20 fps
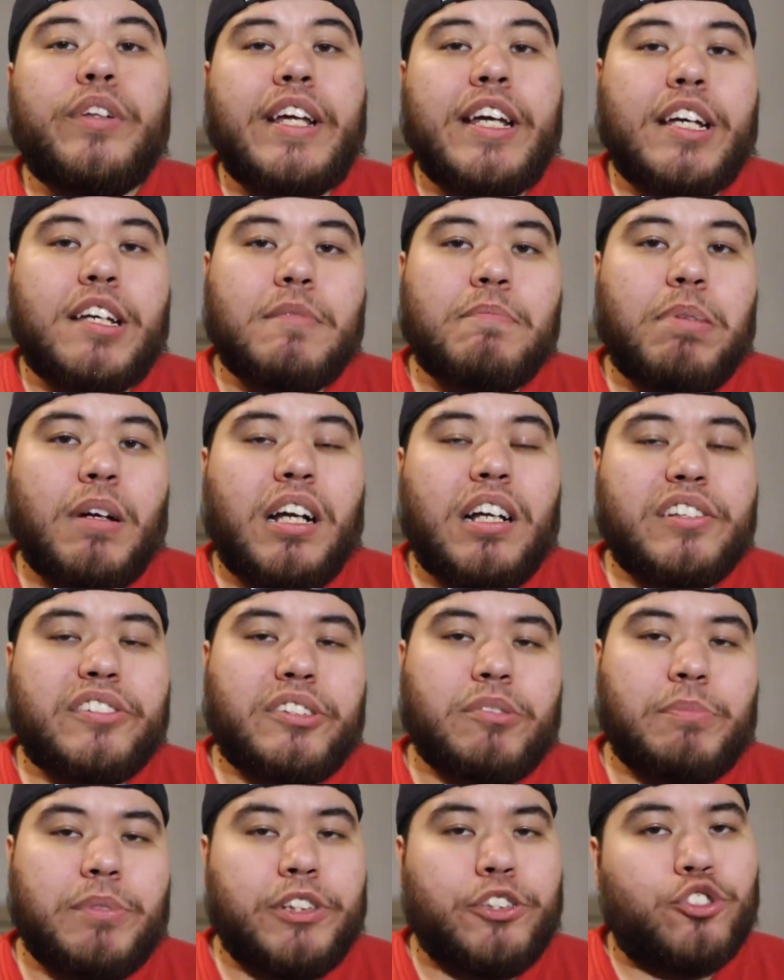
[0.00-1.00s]
they could
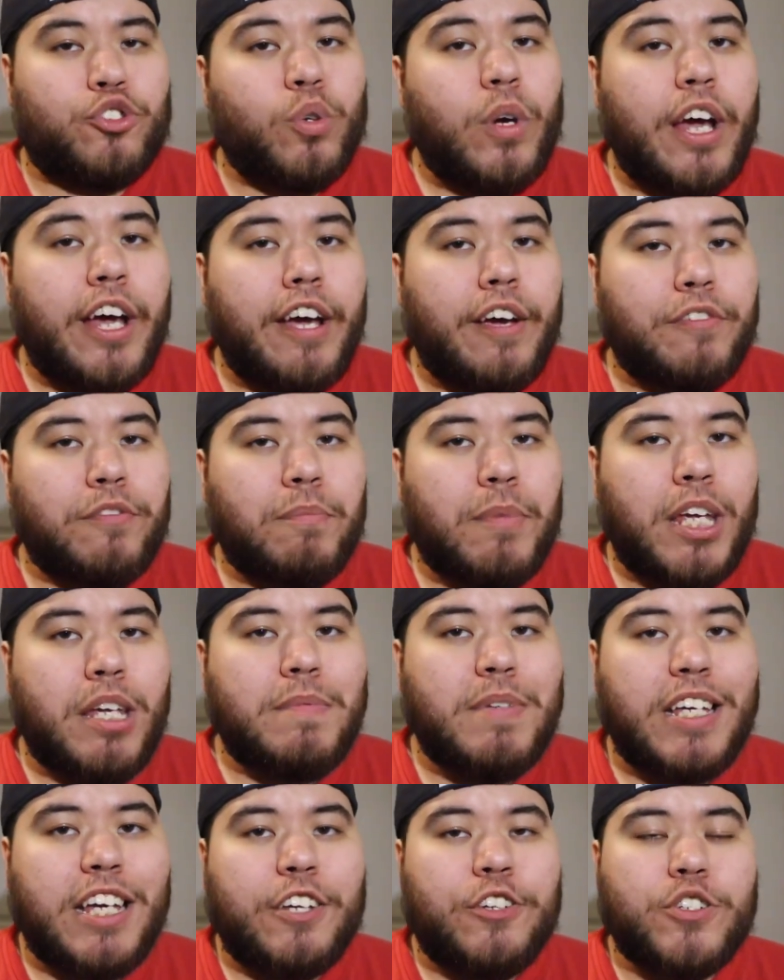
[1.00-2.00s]
possibly draft,
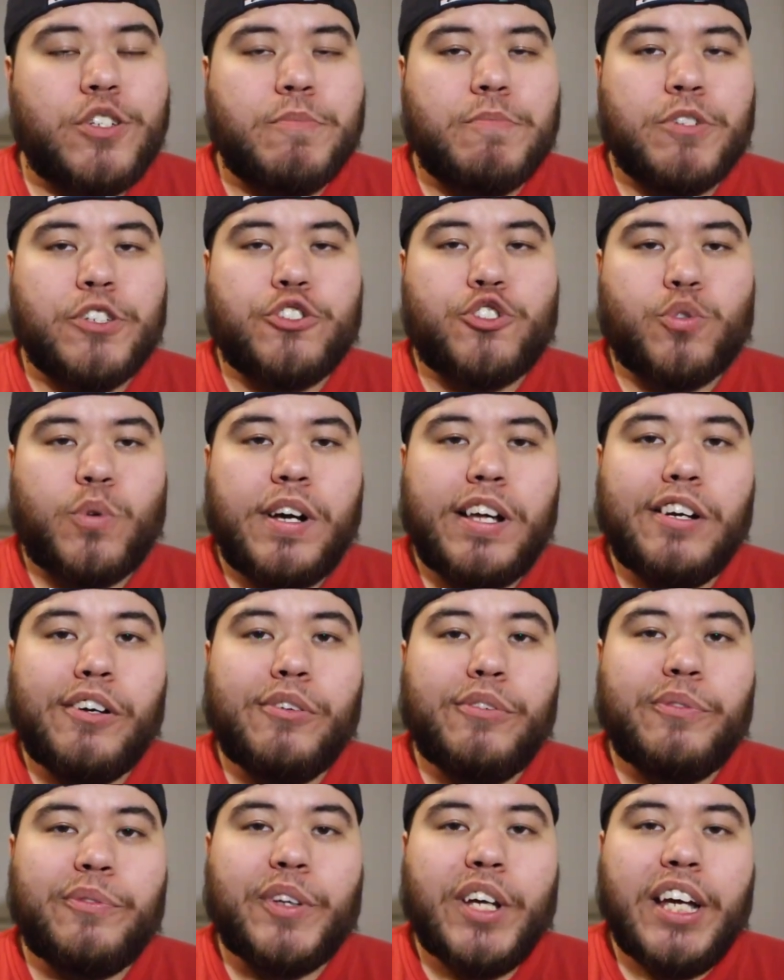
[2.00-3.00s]
maybe at number
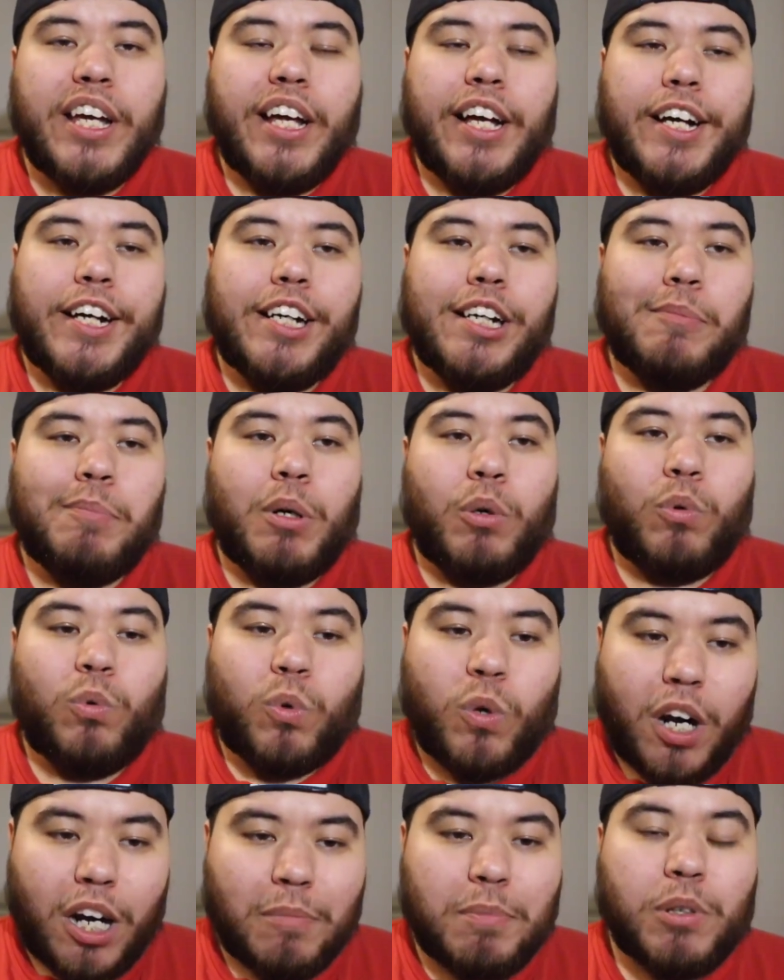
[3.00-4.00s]
12. But
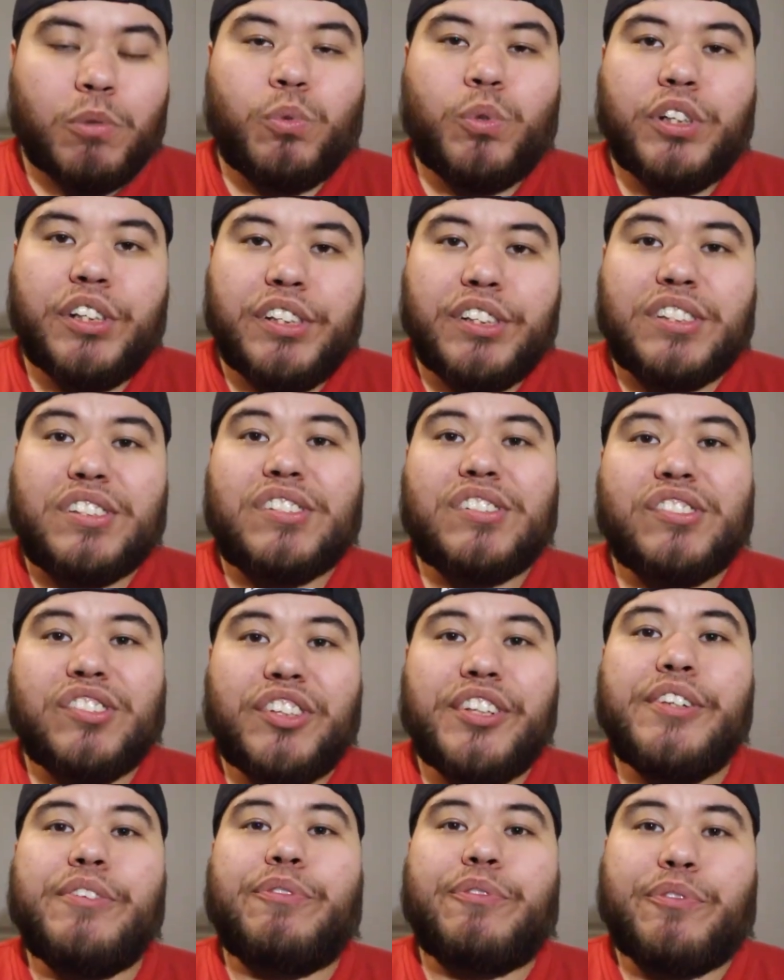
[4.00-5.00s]
Robert Woods,
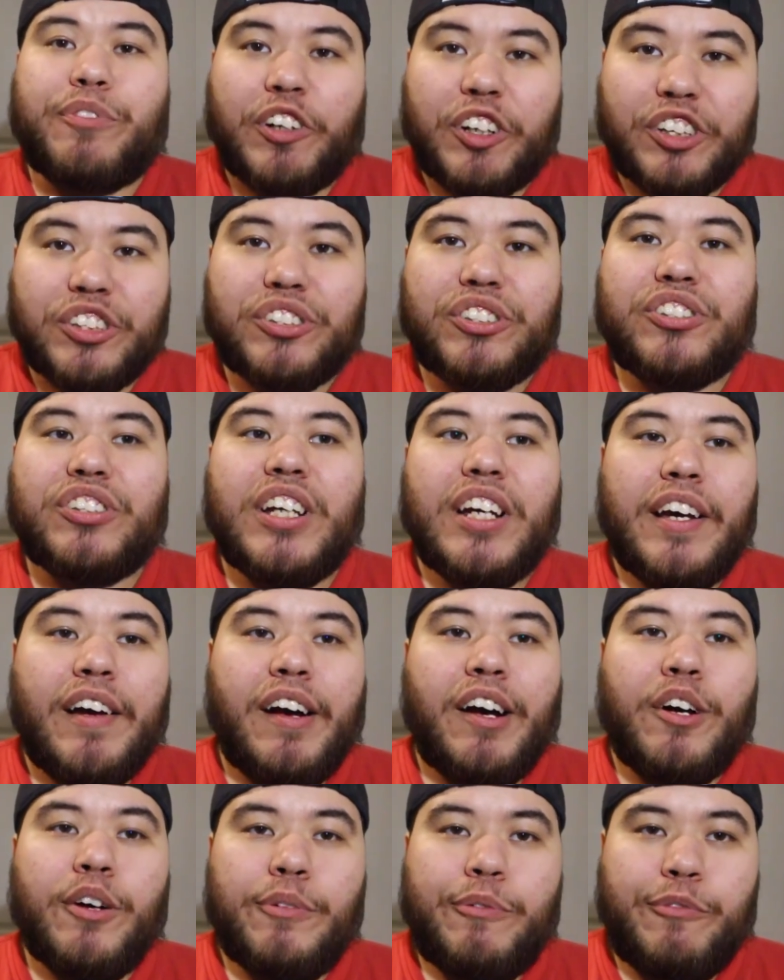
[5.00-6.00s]
the first
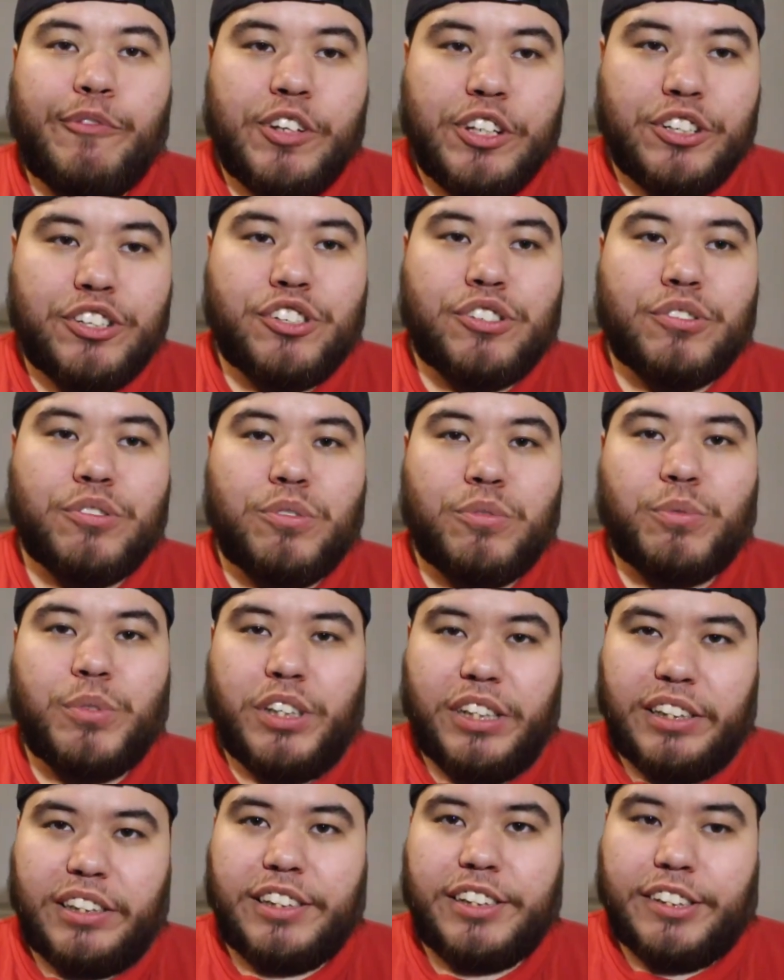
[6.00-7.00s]
official,
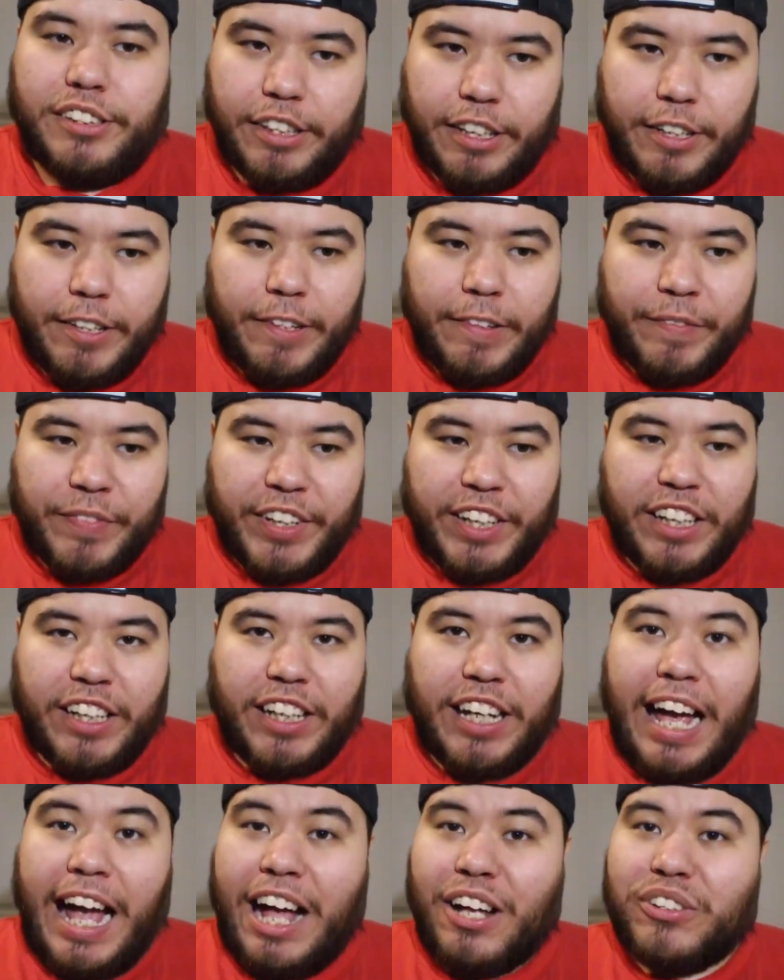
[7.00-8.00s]
really,
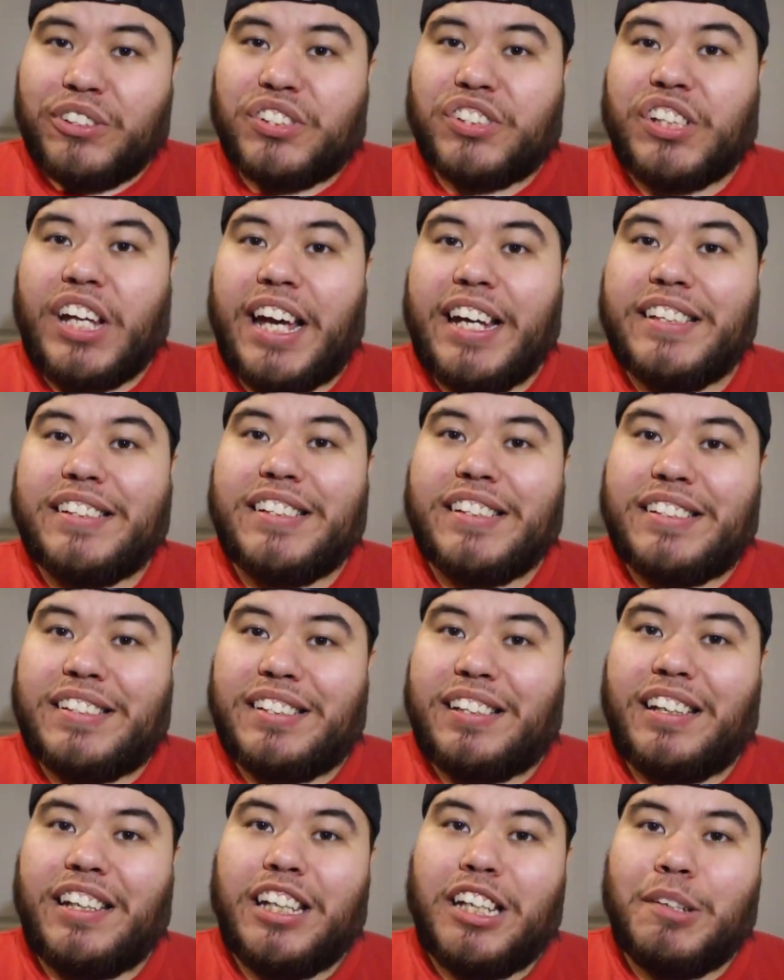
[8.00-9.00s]
outside the
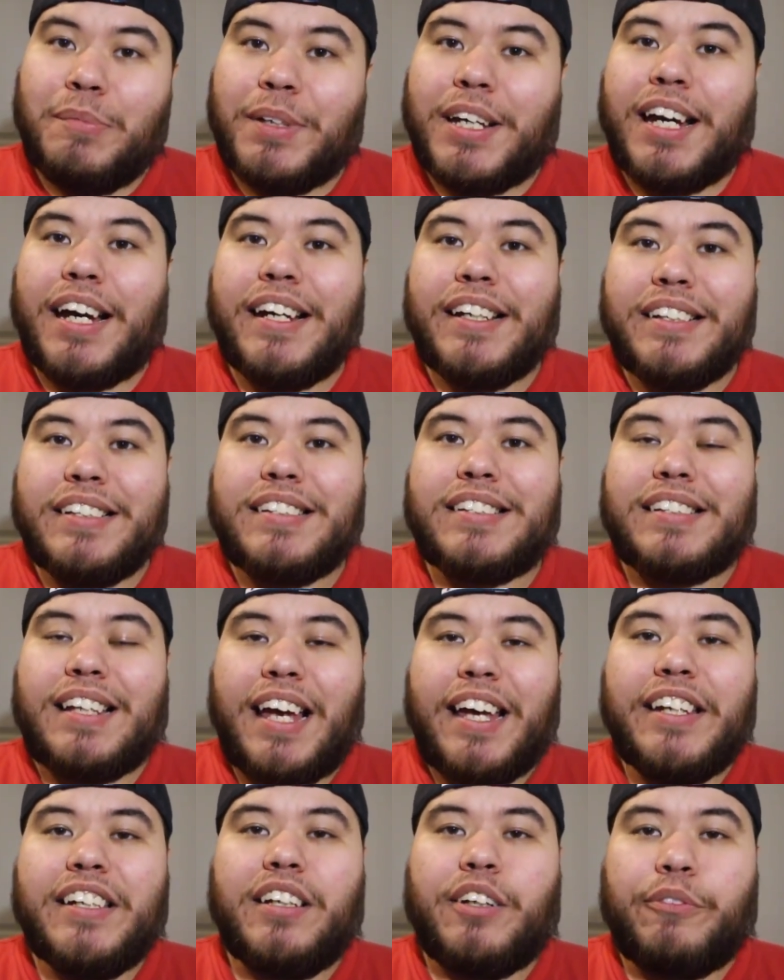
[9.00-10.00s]
team kind of
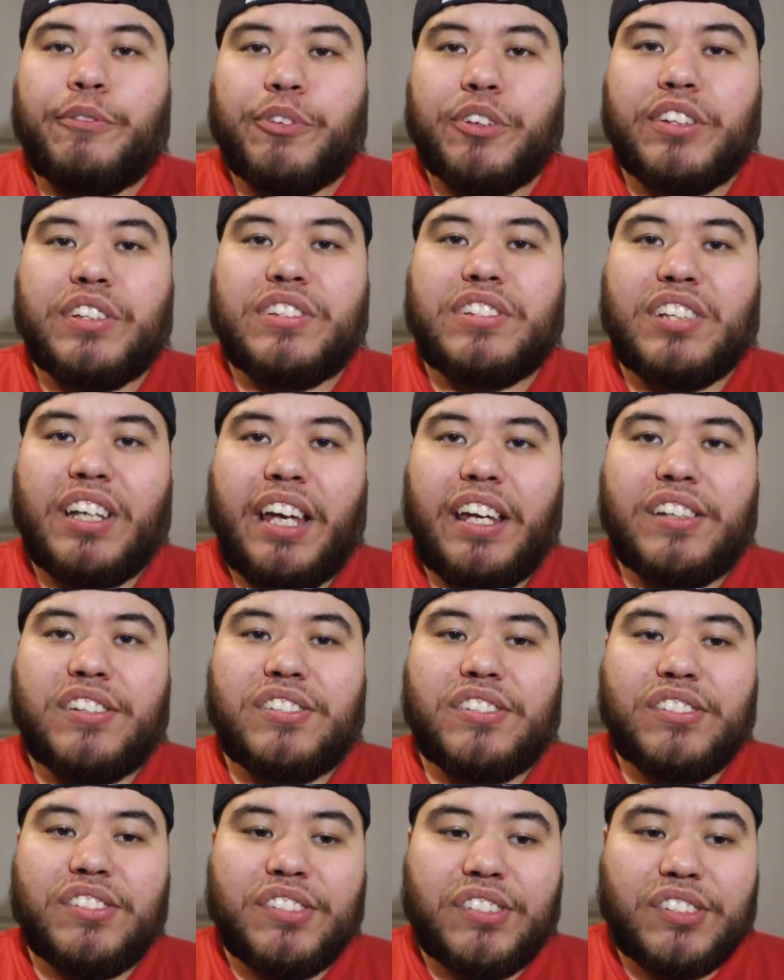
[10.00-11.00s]
signing for the
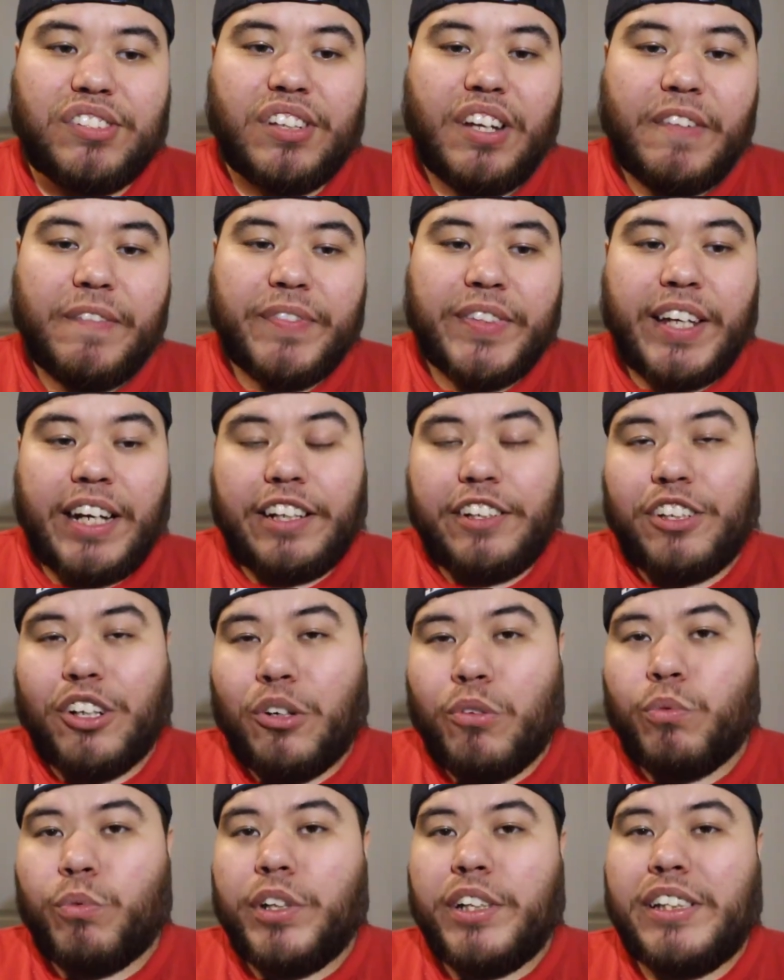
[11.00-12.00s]
Texans. I
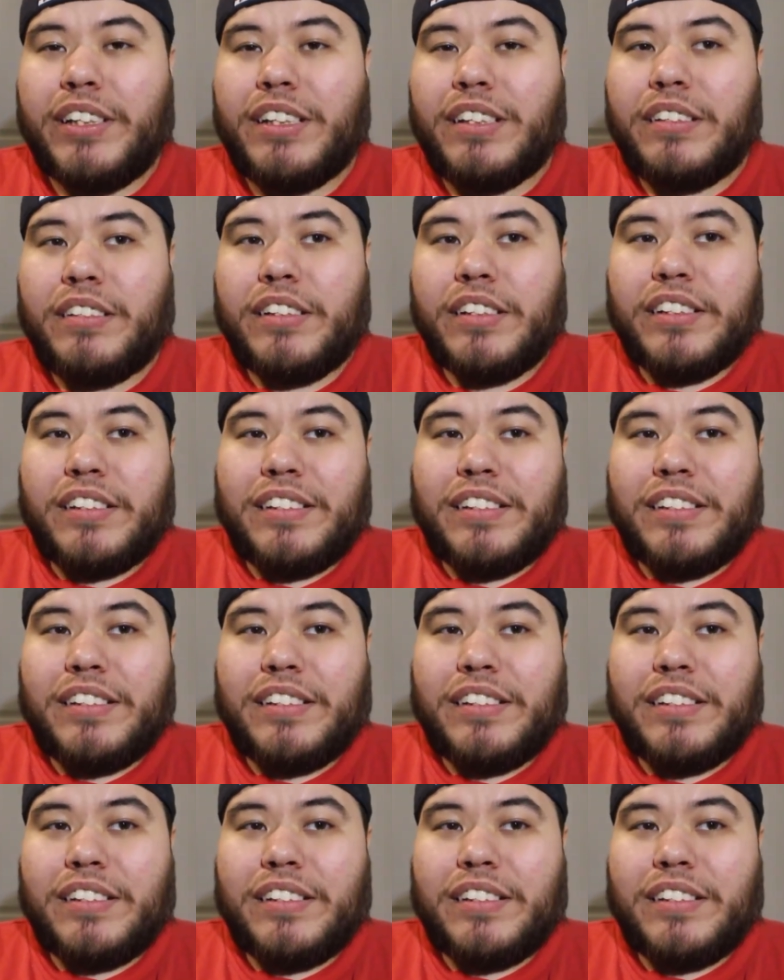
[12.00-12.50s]
don't really